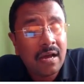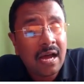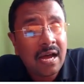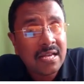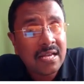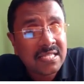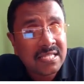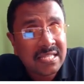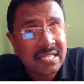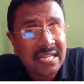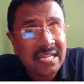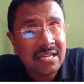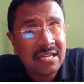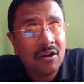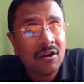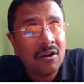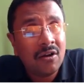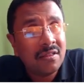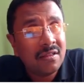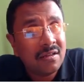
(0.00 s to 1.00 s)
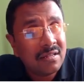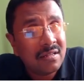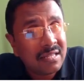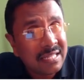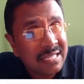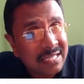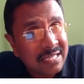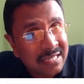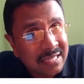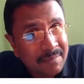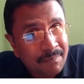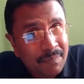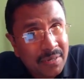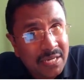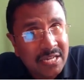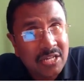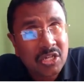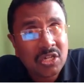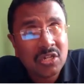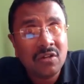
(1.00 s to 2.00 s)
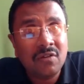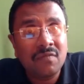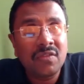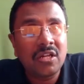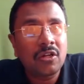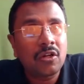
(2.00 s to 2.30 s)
asking or the repetition of